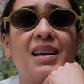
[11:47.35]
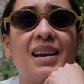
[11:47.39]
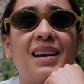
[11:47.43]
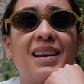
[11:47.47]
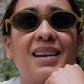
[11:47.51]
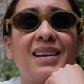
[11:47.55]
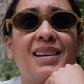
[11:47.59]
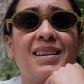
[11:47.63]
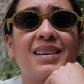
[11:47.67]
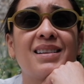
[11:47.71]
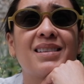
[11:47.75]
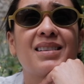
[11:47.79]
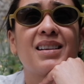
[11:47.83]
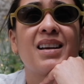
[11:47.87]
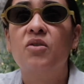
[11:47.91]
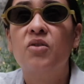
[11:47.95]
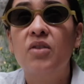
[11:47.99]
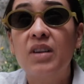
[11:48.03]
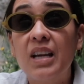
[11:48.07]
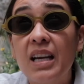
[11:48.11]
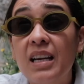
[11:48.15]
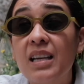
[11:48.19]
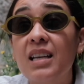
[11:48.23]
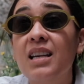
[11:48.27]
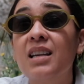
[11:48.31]
and
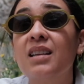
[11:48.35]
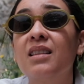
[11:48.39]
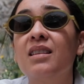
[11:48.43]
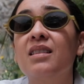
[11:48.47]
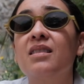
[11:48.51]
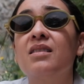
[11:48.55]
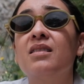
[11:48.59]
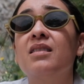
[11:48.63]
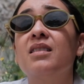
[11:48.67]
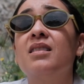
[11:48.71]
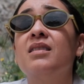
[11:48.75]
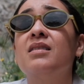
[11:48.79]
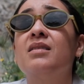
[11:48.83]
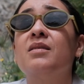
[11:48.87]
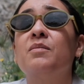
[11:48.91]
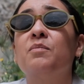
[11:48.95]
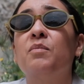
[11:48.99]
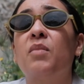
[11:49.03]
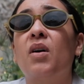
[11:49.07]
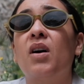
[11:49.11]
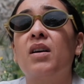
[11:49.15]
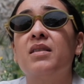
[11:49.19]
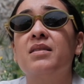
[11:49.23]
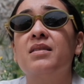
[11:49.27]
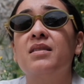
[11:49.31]
creating these
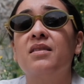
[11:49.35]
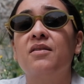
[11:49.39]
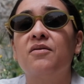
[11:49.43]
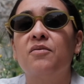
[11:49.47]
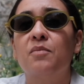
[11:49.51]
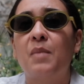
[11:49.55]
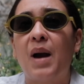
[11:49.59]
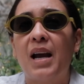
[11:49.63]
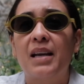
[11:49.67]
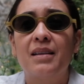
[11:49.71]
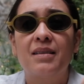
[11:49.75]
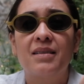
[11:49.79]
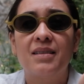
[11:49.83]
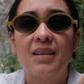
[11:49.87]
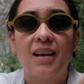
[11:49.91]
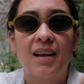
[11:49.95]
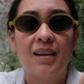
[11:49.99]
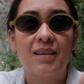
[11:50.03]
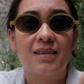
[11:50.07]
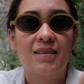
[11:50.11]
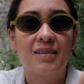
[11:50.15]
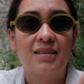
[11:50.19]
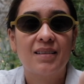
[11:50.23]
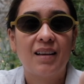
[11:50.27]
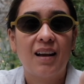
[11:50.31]
positive mindsets.